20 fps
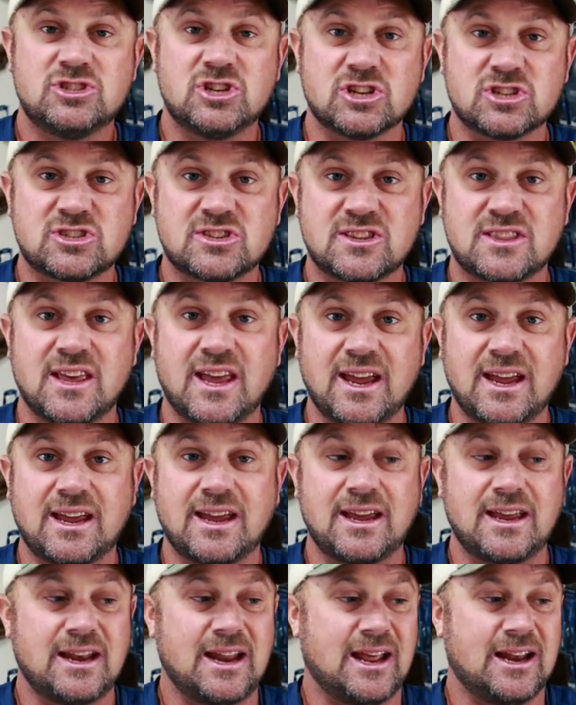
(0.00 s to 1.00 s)
just
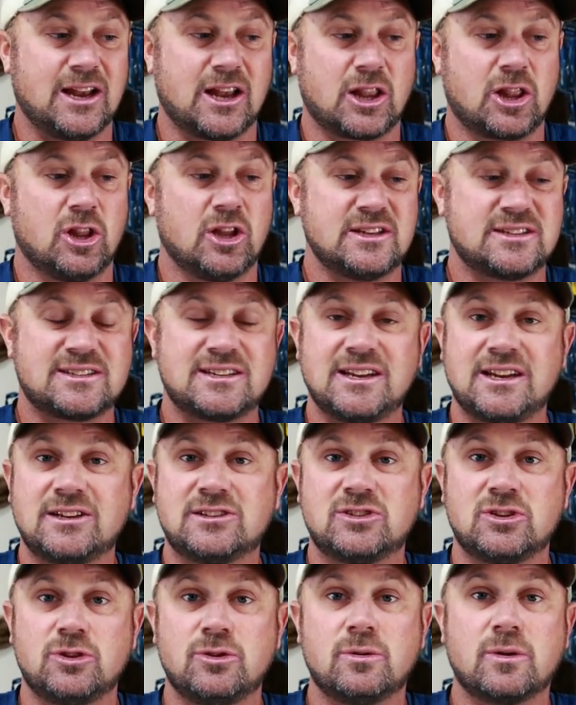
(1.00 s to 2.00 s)
thinking and listening
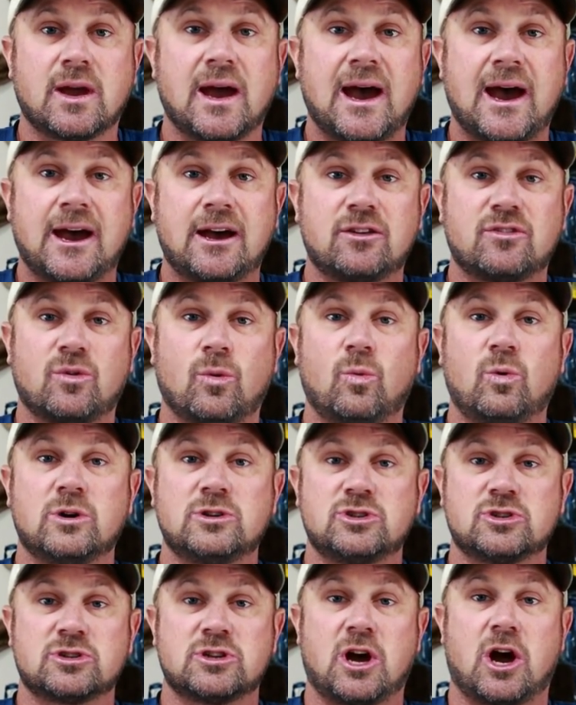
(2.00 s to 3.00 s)
to you guys and
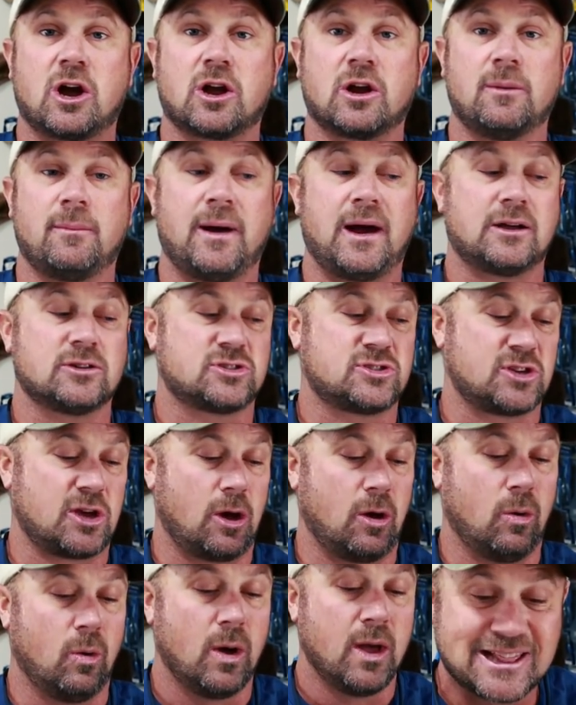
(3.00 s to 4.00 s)
what you're talking about.
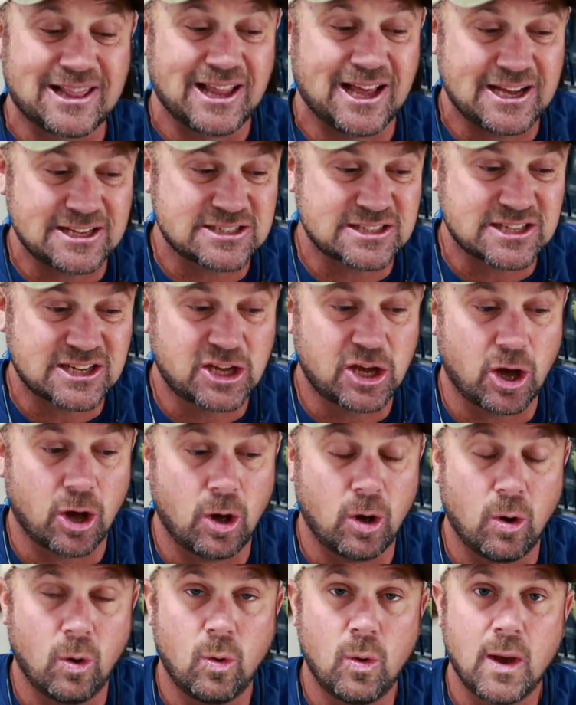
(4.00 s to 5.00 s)
So let's
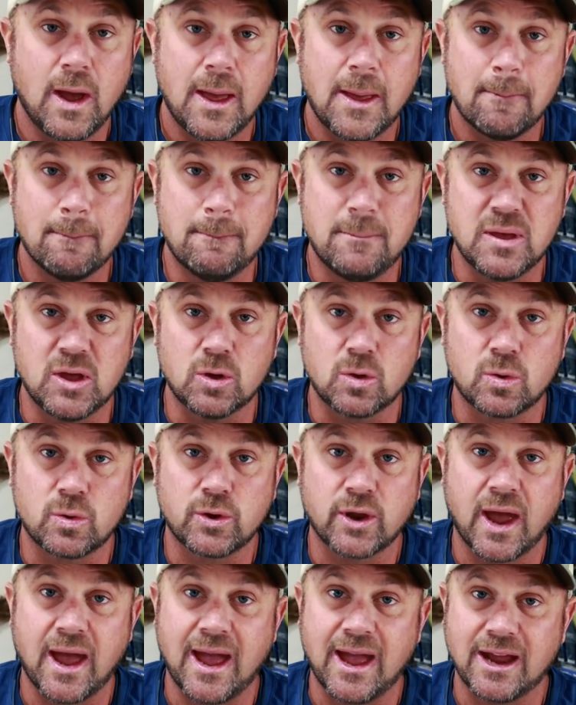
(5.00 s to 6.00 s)
go
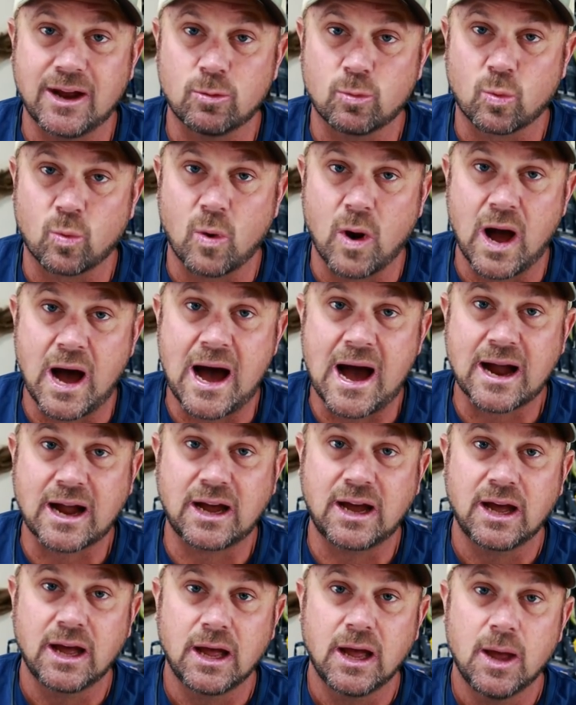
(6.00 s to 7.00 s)
build a
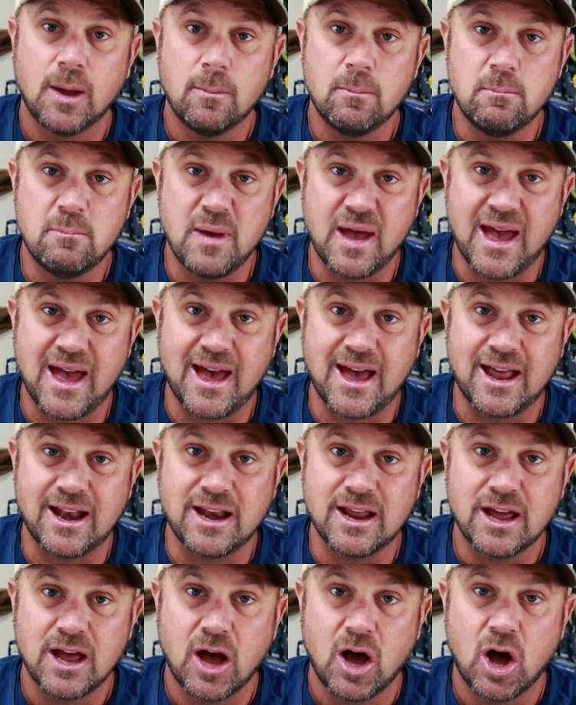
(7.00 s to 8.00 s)
rock
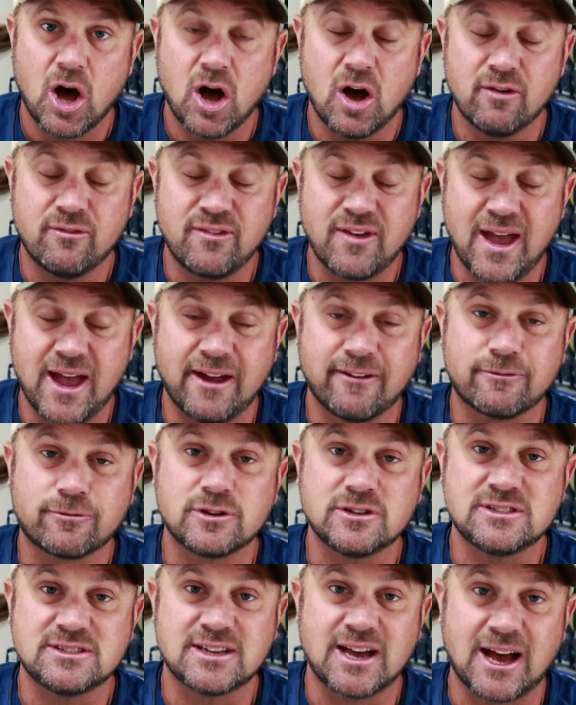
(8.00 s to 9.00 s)
bed of
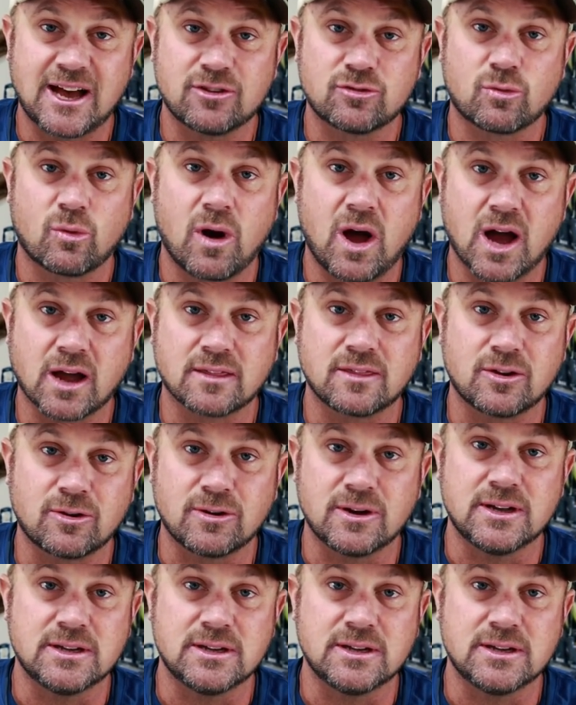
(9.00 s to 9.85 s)
every size rock there